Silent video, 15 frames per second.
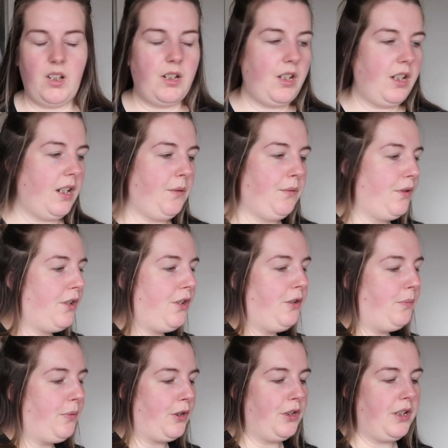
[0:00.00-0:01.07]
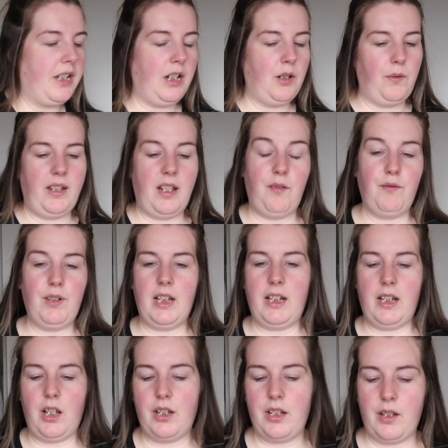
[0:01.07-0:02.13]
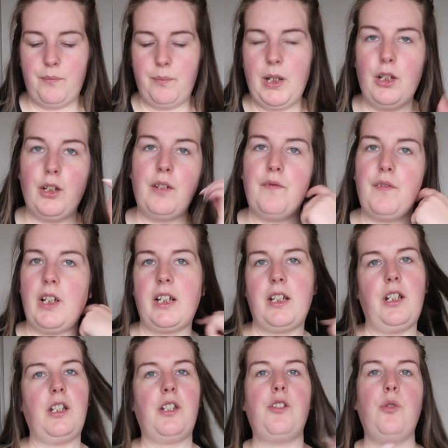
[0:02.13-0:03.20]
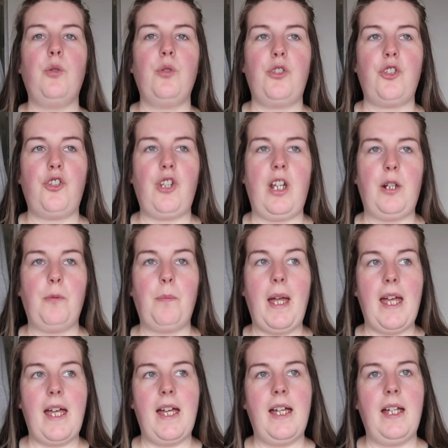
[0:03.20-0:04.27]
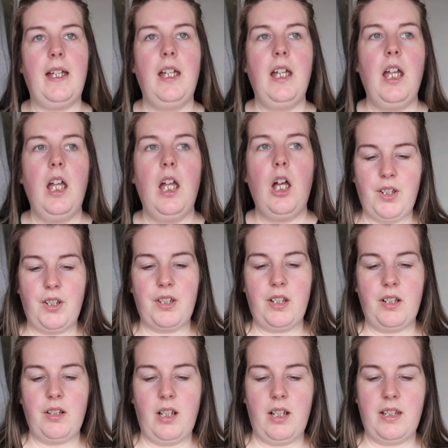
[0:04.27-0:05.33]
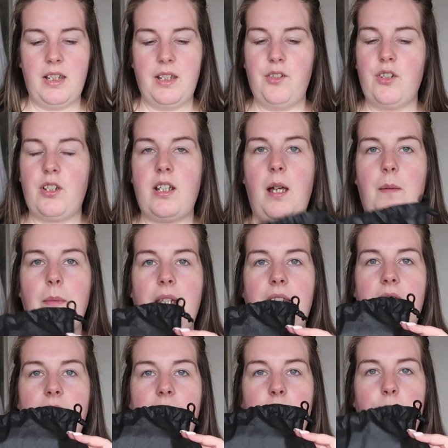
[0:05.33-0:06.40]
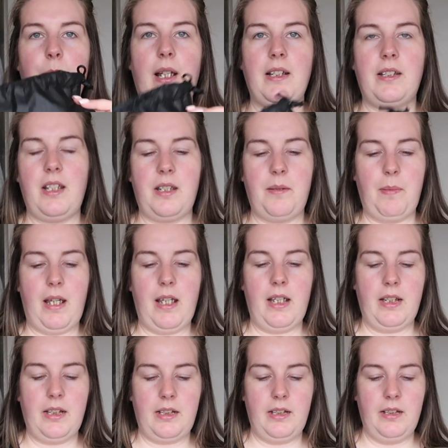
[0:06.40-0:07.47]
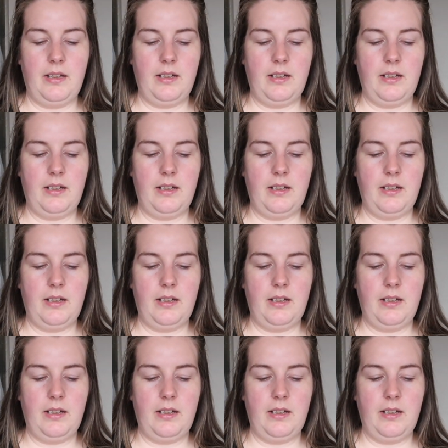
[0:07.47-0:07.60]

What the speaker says: So they were a super good deal, and they're really nice. I've been looking for like a nice tortoiseshell pair. So the sunglasses just come in this little black dust bag.